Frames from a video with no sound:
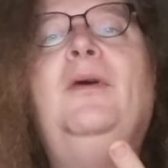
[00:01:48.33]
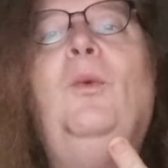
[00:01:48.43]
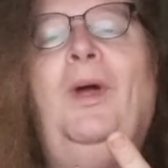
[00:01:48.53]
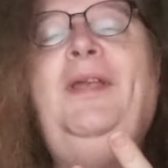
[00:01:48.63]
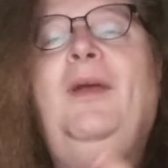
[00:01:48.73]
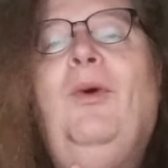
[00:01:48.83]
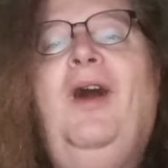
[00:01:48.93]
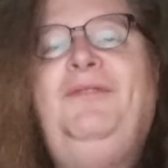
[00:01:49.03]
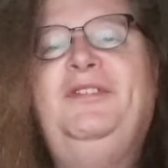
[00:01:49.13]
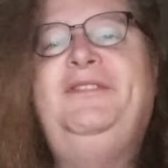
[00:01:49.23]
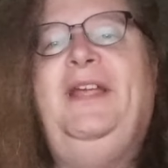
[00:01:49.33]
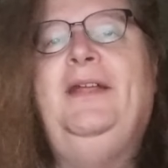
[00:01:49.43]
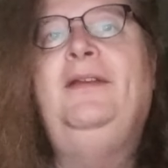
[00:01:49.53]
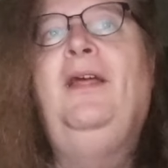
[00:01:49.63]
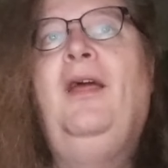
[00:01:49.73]
One day we'll have to
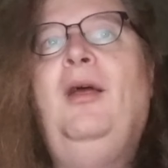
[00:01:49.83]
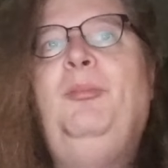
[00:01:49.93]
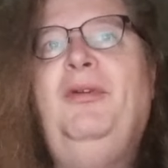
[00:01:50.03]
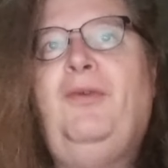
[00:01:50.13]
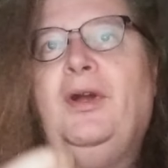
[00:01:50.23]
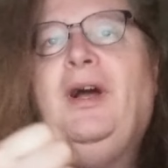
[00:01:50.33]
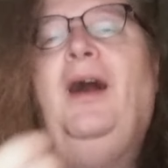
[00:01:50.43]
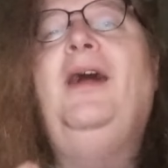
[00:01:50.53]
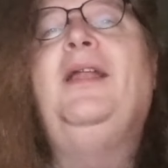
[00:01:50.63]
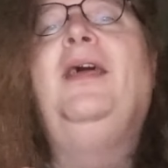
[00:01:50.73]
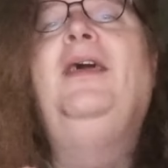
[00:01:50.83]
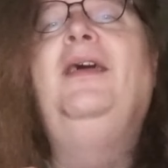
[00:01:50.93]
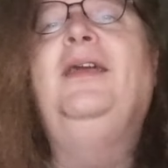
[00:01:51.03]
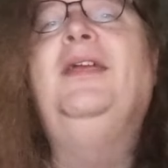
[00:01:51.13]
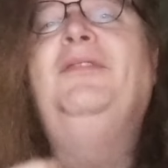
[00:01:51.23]
stand before God
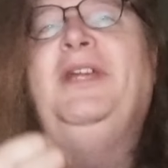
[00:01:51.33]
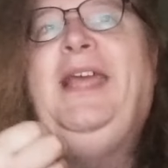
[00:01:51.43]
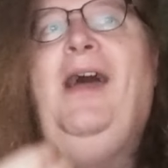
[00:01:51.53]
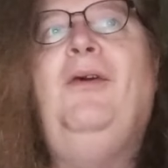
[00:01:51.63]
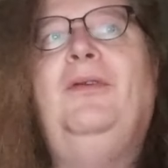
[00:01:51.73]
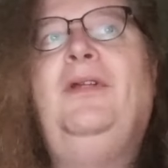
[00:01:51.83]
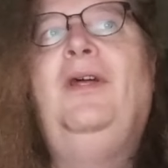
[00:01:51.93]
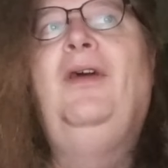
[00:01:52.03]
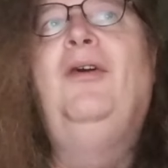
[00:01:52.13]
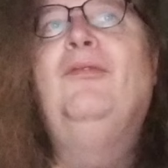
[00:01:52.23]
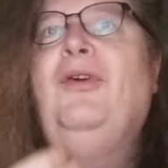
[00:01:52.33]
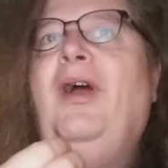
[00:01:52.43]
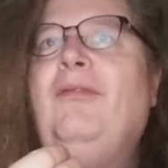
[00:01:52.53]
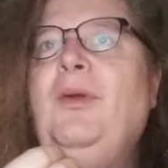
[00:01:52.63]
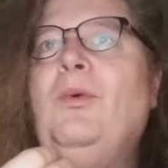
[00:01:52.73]
and give an account for
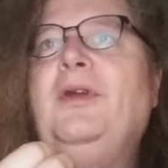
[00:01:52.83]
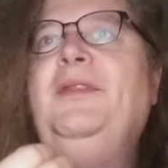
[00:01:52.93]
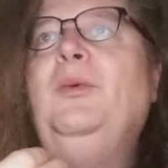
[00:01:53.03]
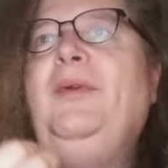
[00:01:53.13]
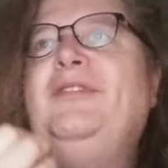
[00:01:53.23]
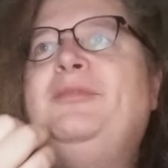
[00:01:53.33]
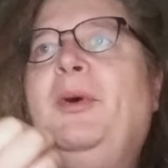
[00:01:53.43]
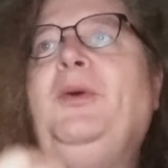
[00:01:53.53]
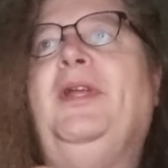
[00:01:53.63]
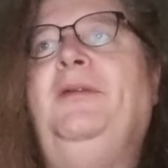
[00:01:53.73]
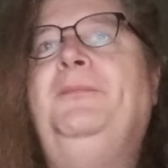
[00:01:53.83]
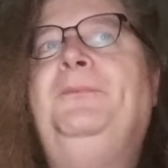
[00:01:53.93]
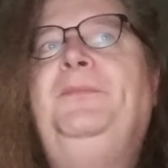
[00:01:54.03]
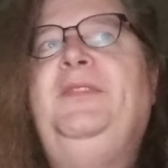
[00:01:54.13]
every word that we've spoken.